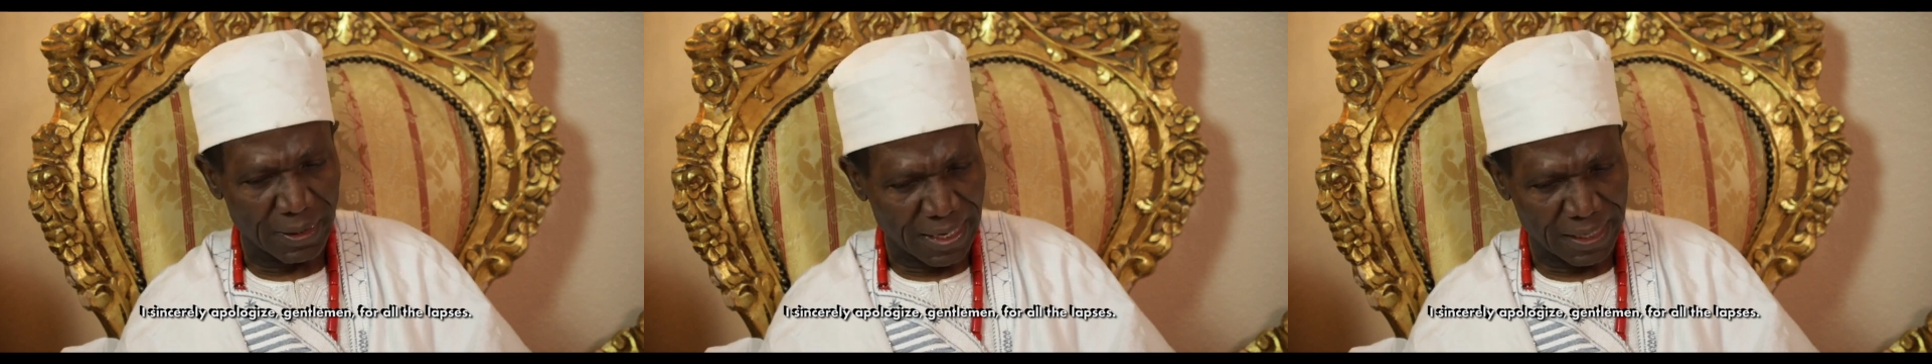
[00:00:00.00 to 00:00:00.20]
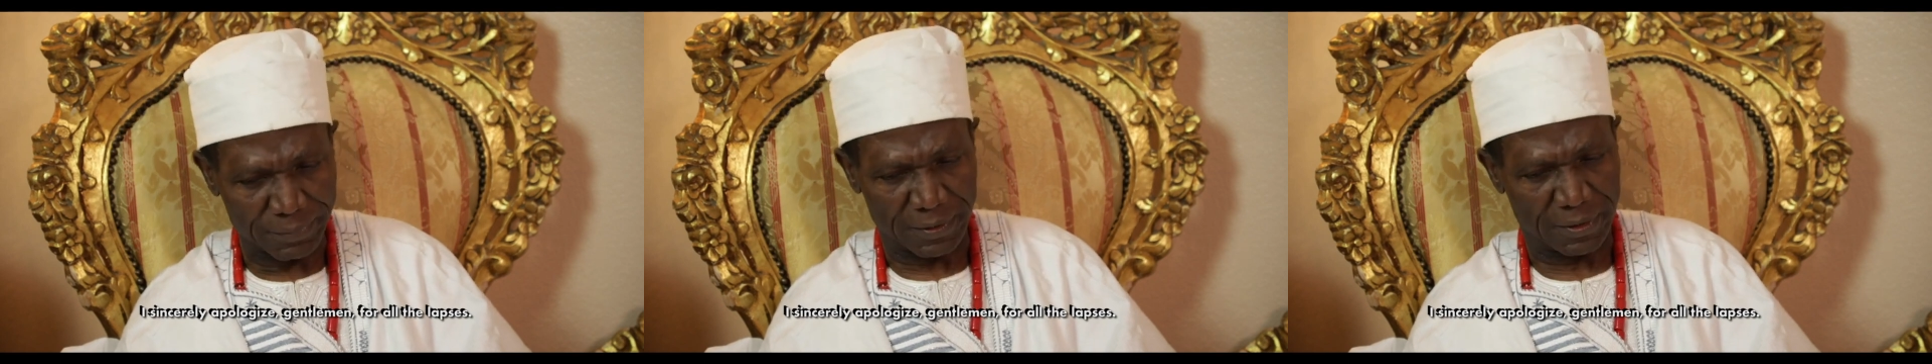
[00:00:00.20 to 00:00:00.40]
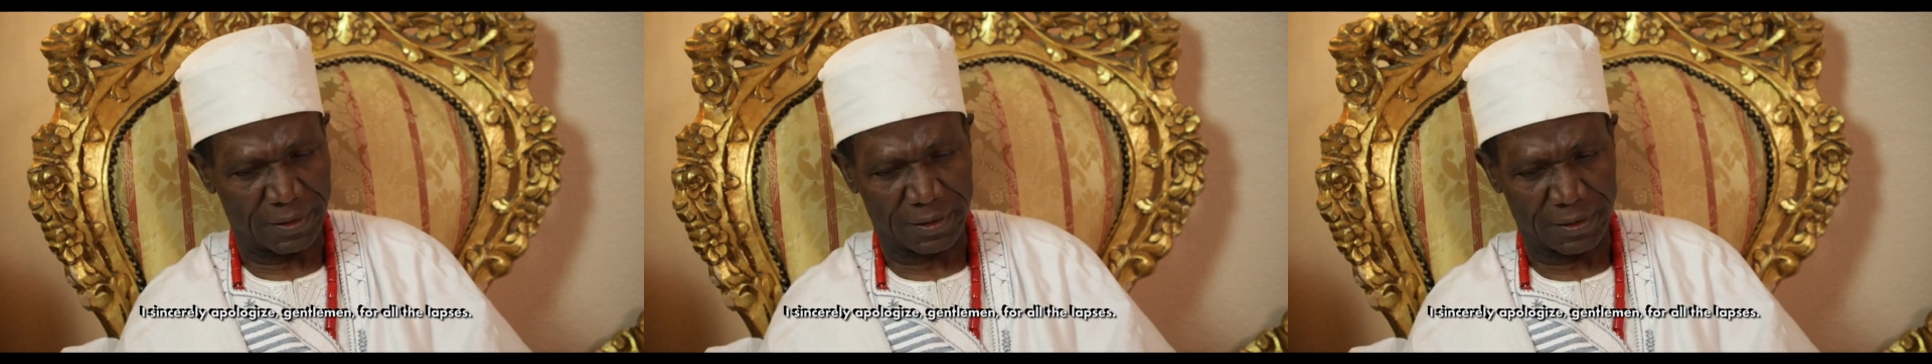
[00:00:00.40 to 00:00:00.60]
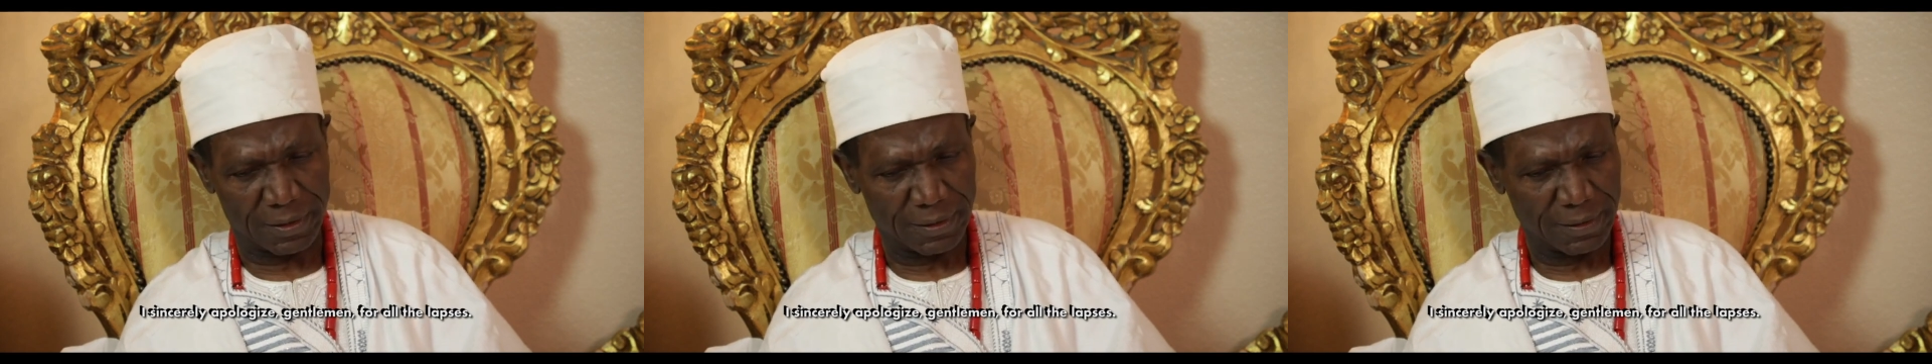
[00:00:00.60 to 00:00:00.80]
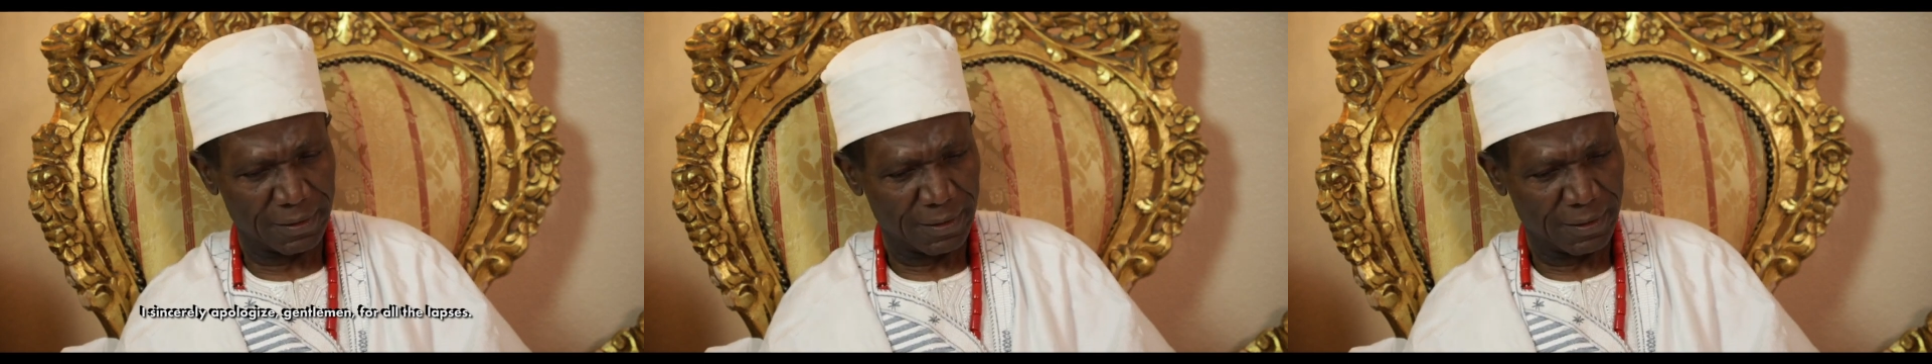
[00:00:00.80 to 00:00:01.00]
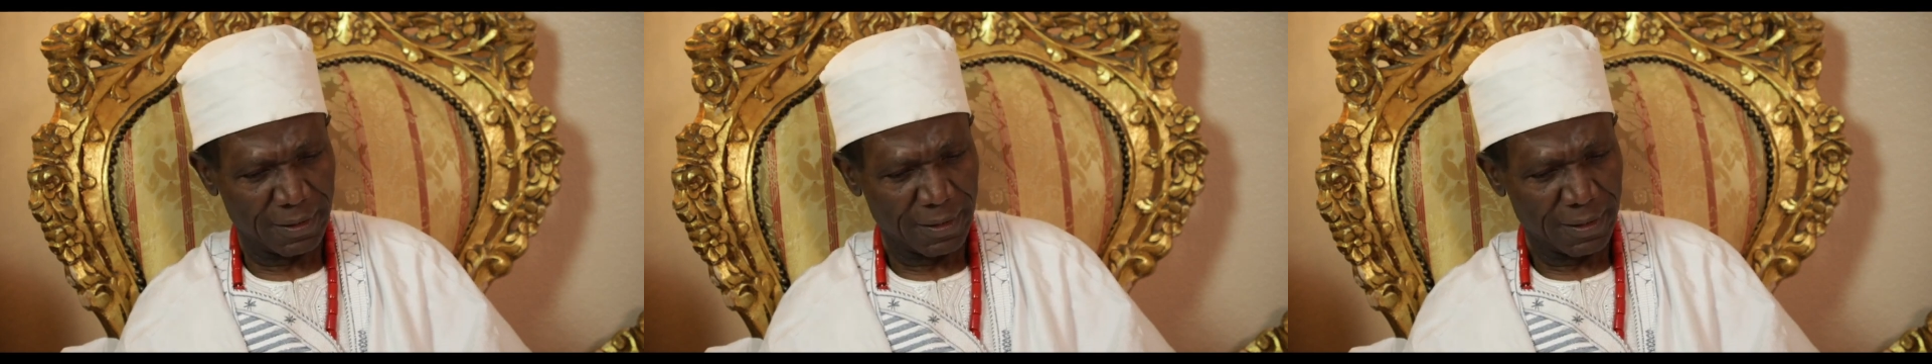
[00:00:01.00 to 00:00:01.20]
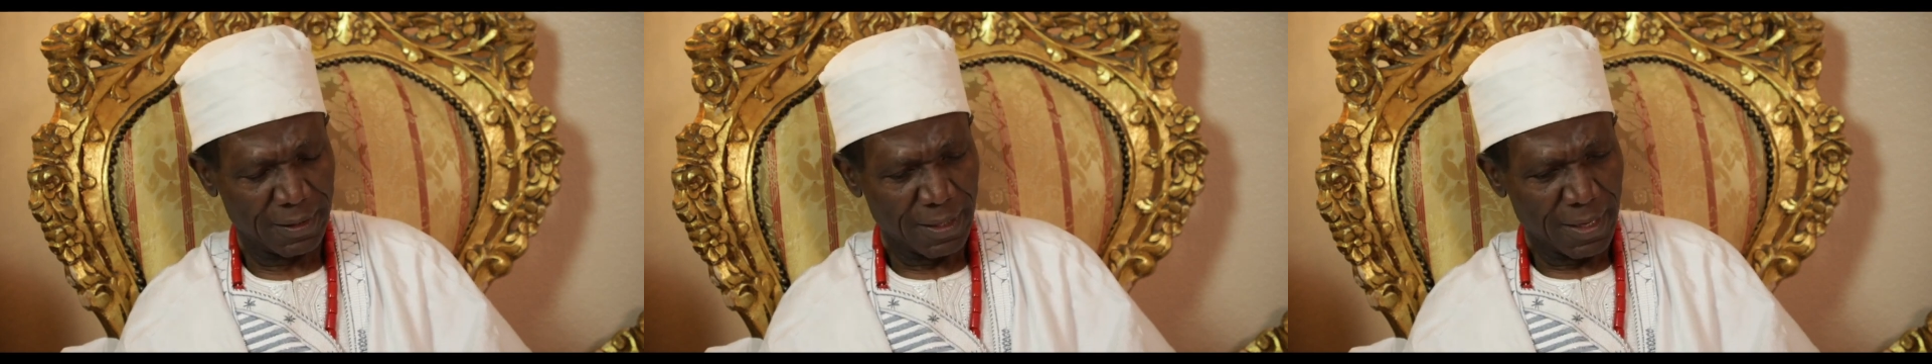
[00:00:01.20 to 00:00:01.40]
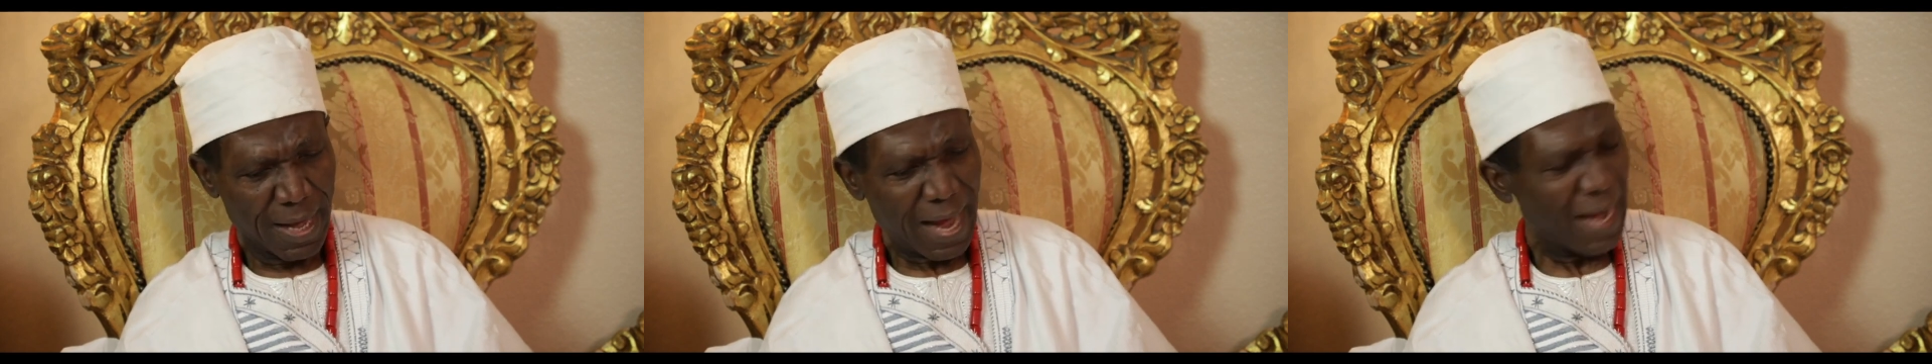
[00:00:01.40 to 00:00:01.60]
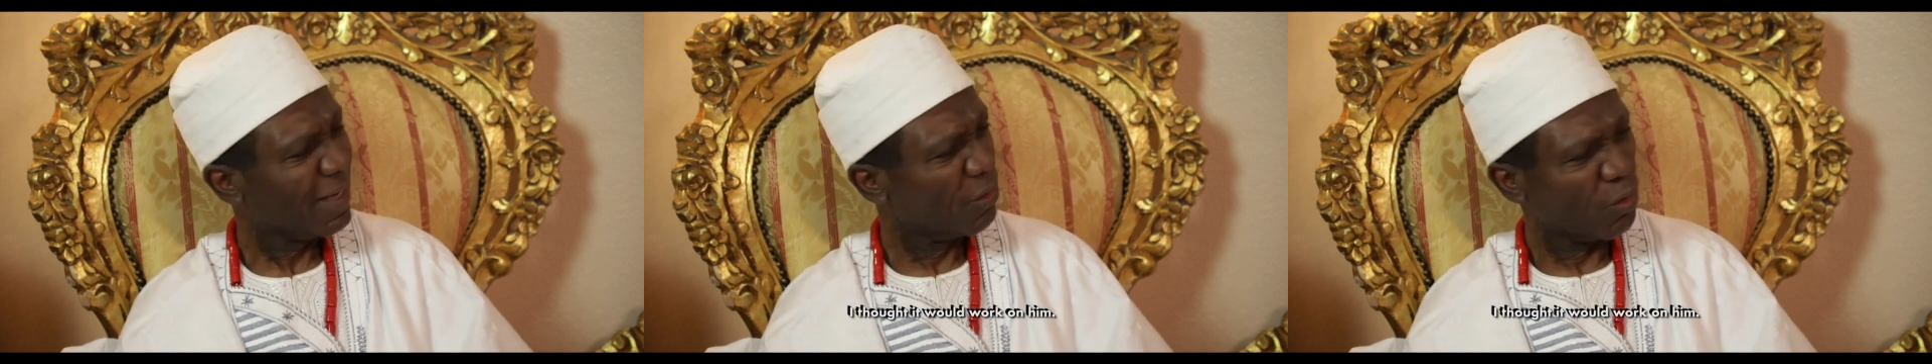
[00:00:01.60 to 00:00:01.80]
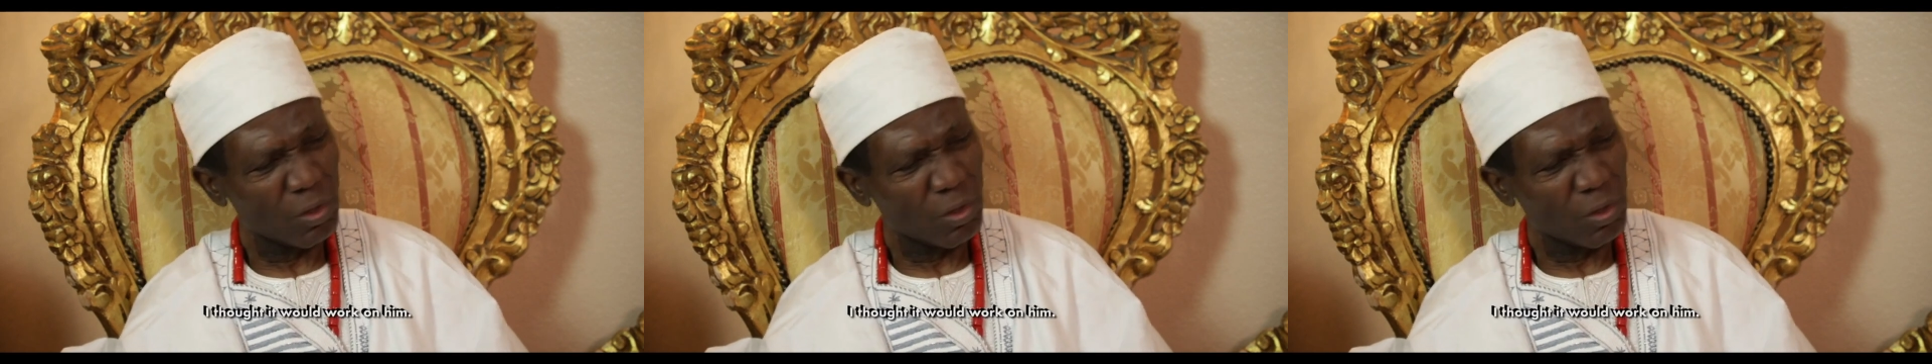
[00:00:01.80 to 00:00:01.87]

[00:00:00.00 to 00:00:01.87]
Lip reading: lapses. I